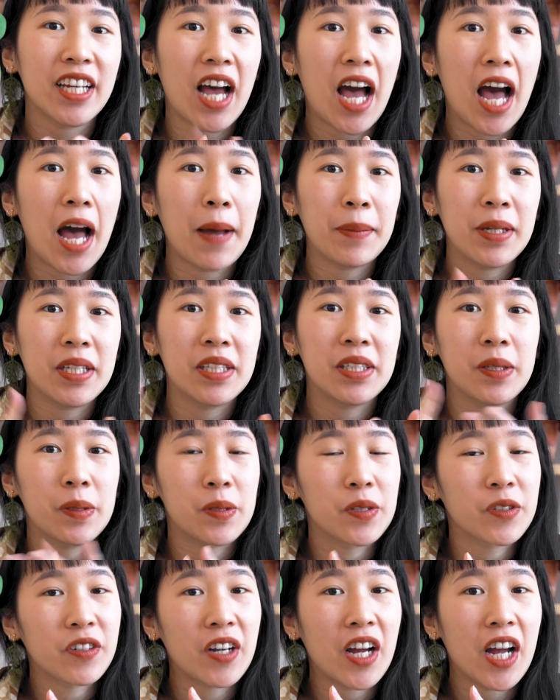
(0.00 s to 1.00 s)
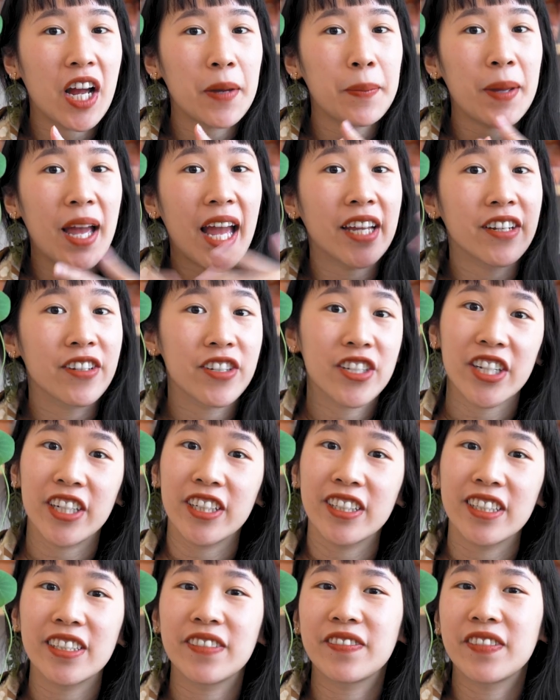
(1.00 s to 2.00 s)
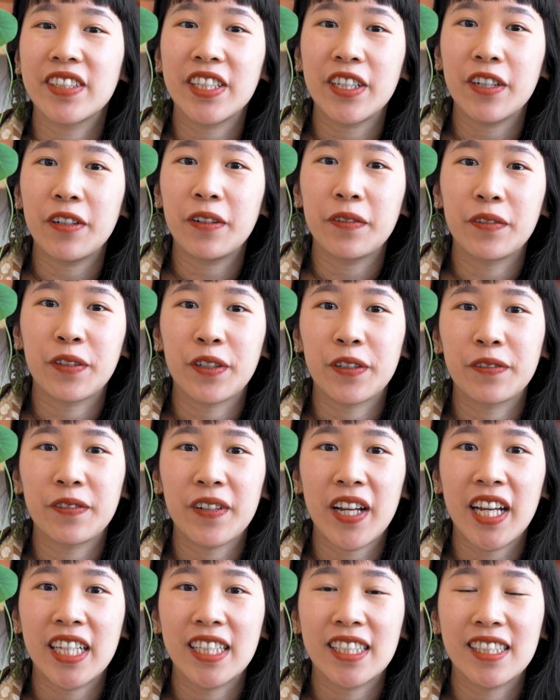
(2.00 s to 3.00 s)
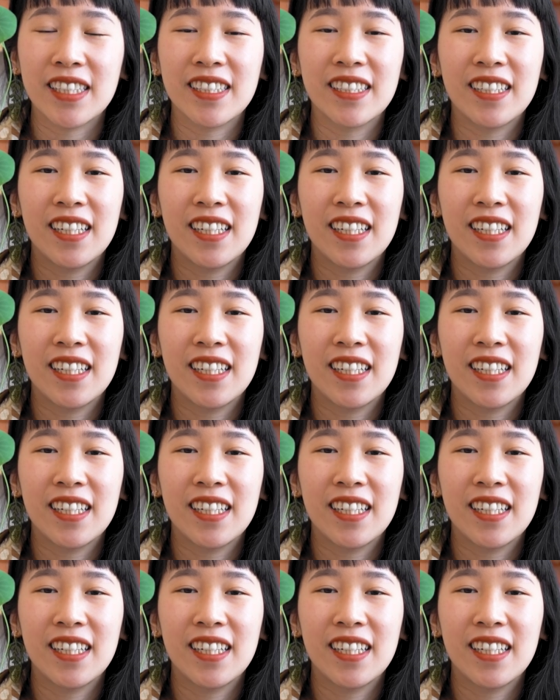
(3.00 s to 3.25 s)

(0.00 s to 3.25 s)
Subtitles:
comment, subscribe, and share this video with your friends.